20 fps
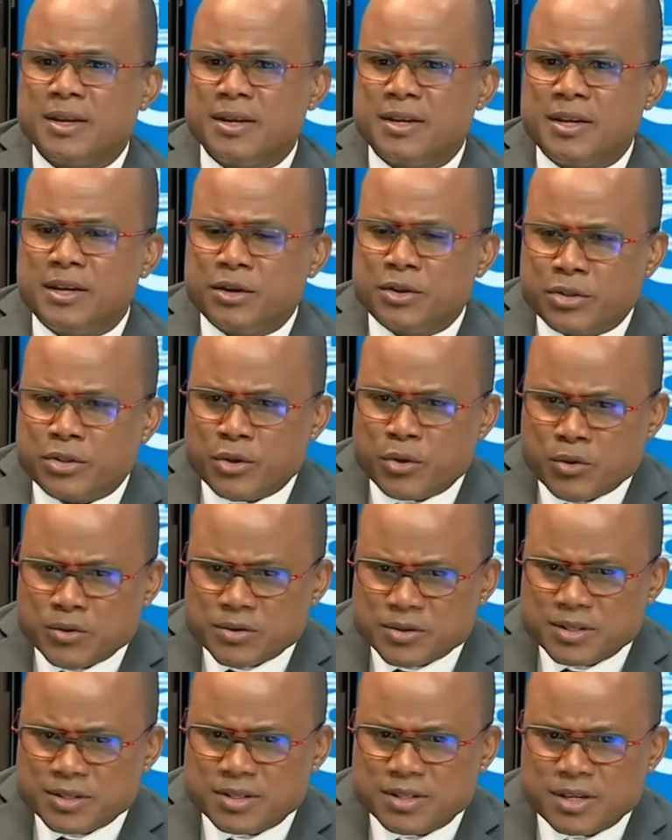did
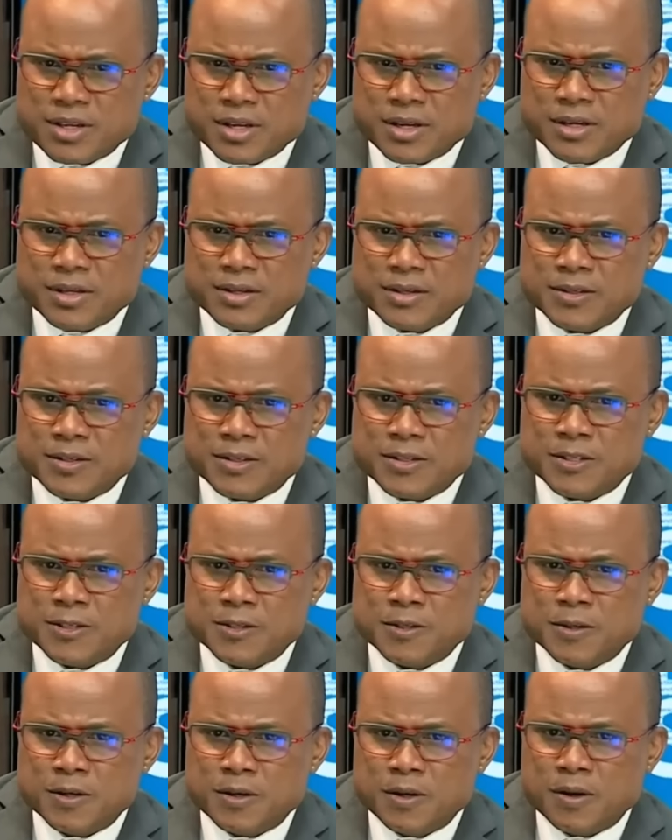those
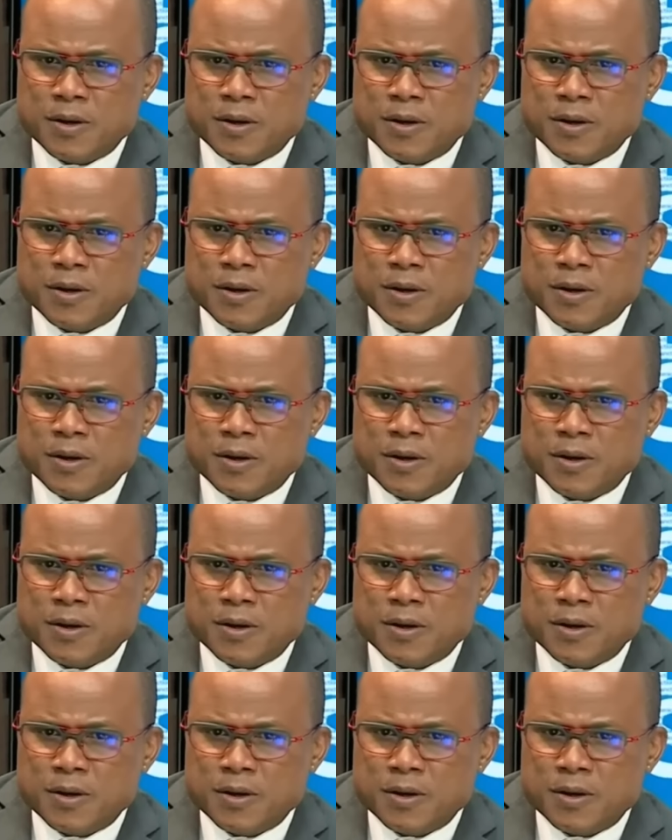things